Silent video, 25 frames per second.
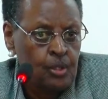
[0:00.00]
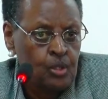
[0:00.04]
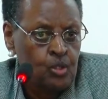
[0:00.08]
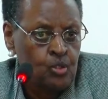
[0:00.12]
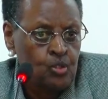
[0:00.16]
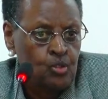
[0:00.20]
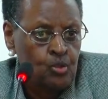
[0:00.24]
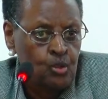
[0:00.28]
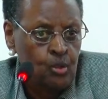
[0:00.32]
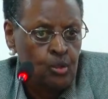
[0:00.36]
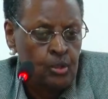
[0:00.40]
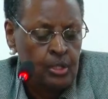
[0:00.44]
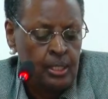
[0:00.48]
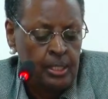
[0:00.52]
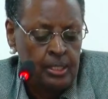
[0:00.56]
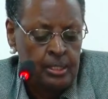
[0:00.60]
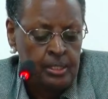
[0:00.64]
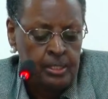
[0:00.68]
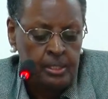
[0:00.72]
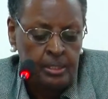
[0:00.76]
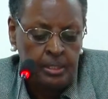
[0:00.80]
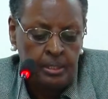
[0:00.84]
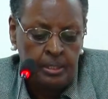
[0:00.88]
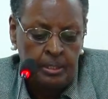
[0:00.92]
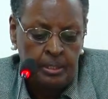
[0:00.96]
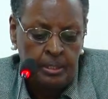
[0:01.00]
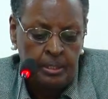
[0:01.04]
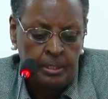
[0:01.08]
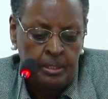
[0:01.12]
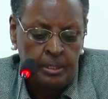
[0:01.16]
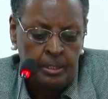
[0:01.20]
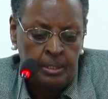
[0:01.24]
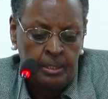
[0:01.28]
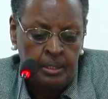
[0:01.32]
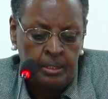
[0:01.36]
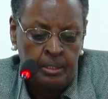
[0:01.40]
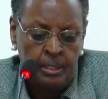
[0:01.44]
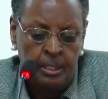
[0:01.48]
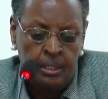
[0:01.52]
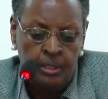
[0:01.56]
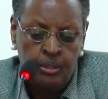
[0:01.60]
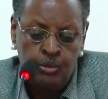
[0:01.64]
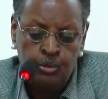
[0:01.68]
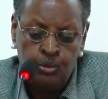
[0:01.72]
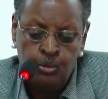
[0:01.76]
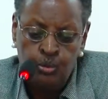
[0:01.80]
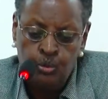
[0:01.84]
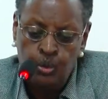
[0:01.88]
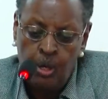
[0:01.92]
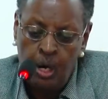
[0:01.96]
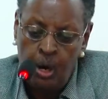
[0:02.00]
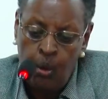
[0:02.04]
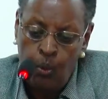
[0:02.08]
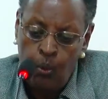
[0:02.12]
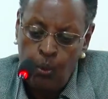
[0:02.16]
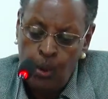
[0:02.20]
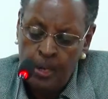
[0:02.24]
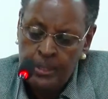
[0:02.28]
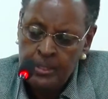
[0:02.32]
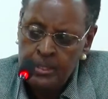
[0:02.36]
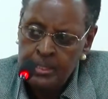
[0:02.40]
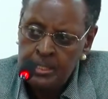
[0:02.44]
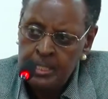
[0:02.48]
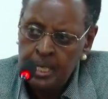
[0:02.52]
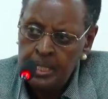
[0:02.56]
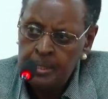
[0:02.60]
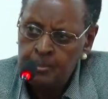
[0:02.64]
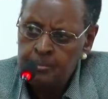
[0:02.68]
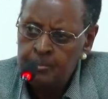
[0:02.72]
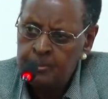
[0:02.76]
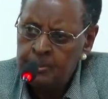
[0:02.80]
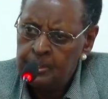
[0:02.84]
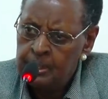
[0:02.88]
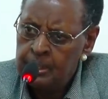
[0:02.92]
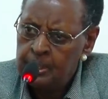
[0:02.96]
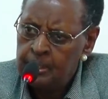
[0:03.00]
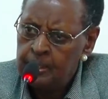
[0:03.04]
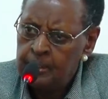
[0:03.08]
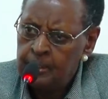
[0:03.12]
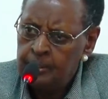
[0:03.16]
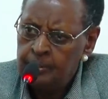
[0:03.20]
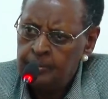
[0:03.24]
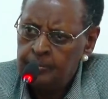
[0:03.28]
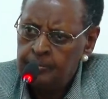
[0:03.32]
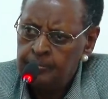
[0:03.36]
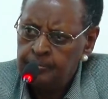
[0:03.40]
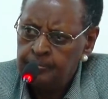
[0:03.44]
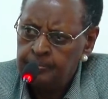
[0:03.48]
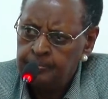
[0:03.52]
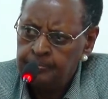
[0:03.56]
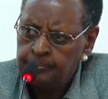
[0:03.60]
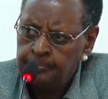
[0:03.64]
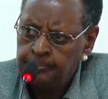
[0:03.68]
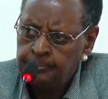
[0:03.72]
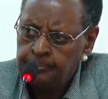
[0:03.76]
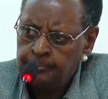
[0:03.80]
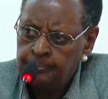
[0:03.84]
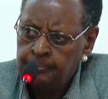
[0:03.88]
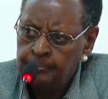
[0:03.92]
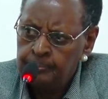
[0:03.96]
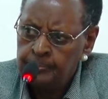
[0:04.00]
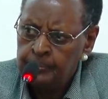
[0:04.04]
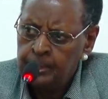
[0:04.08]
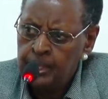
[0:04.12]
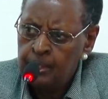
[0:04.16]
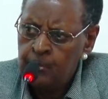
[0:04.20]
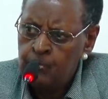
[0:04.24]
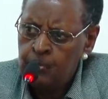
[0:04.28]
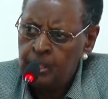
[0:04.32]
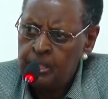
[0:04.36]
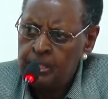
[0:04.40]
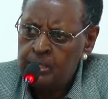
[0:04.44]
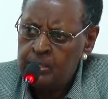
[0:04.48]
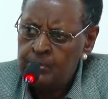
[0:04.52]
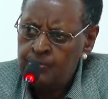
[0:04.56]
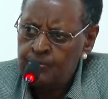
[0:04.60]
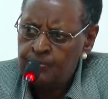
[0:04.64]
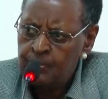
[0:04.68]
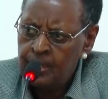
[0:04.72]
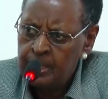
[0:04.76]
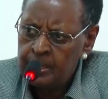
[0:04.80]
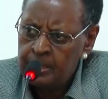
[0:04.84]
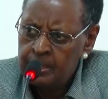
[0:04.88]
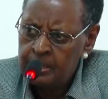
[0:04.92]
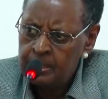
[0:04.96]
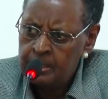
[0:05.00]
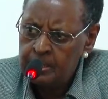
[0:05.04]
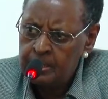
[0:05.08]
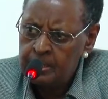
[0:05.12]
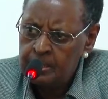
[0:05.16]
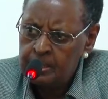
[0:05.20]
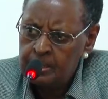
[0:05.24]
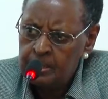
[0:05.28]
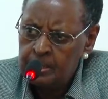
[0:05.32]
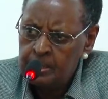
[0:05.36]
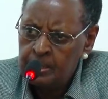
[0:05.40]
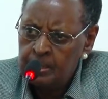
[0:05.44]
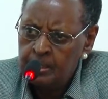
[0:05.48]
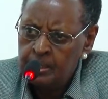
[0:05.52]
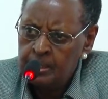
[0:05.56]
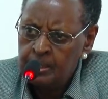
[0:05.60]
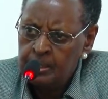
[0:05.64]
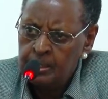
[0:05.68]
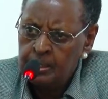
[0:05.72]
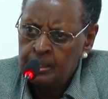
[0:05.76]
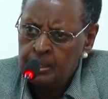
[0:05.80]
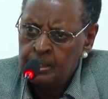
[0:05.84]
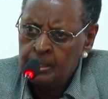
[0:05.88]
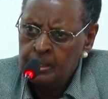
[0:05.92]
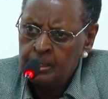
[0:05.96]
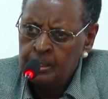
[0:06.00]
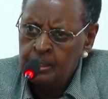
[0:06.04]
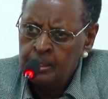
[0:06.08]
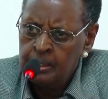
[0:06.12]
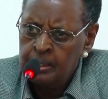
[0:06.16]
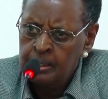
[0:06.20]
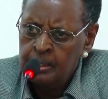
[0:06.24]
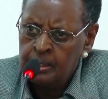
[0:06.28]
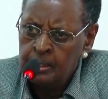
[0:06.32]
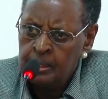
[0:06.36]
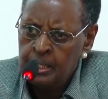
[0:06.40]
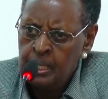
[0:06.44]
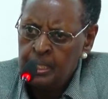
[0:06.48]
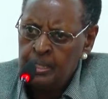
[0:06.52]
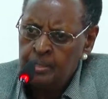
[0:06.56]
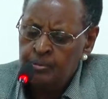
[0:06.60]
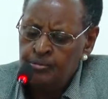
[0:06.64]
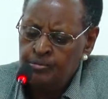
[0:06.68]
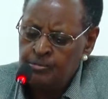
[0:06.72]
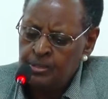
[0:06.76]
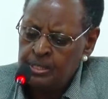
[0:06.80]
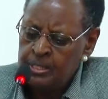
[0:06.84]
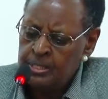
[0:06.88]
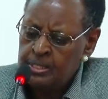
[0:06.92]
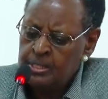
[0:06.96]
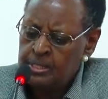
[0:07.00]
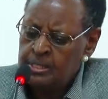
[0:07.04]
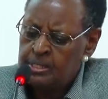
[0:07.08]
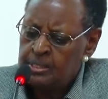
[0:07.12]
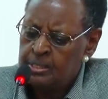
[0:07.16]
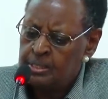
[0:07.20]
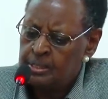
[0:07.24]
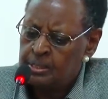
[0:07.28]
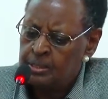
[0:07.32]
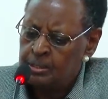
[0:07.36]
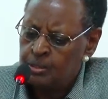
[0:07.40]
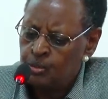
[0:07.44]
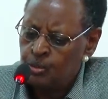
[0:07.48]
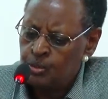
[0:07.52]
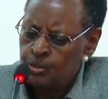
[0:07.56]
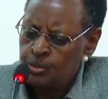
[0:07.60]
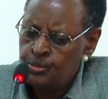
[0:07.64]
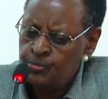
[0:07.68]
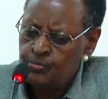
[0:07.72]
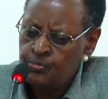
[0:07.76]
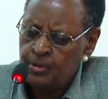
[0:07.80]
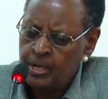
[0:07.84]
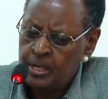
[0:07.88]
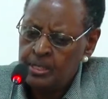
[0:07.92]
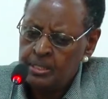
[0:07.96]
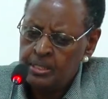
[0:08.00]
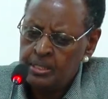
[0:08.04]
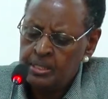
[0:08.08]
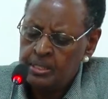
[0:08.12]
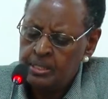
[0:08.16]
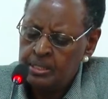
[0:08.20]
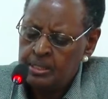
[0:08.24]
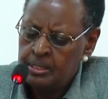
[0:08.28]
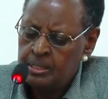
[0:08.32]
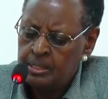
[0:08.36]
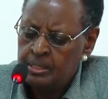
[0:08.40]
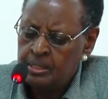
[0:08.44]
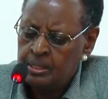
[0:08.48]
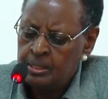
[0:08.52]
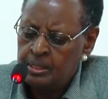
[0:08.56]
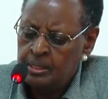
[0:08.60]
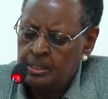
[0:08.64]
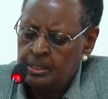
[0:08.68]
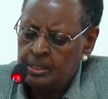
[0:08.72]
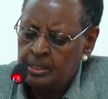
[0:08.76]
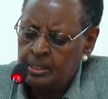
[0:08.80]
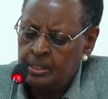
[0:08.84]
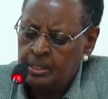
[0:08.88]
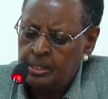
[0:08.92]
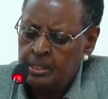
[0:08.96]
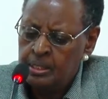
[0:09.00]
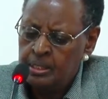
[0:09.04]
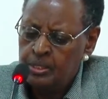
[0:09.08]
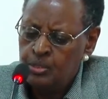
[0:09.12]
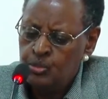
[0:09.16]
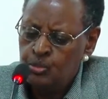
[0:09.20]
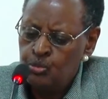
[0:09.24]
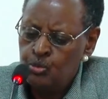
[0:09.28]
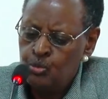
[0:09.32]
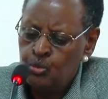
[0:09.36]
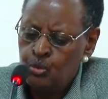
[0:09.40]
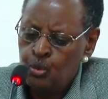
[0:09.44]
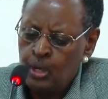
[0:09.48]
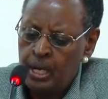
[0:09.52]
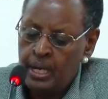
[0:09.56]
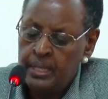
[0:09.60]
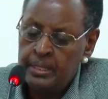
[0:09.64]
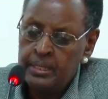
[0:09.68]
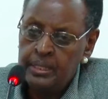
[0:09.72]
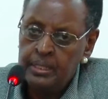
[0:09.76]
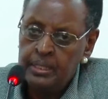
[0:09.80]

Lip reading: so that they do a one-time thing, they raise funds, they invest those funds into an